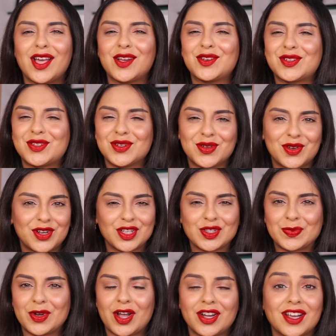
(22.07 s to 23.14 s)

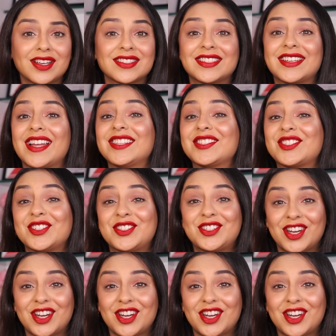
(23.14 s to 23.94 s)
luxurious products against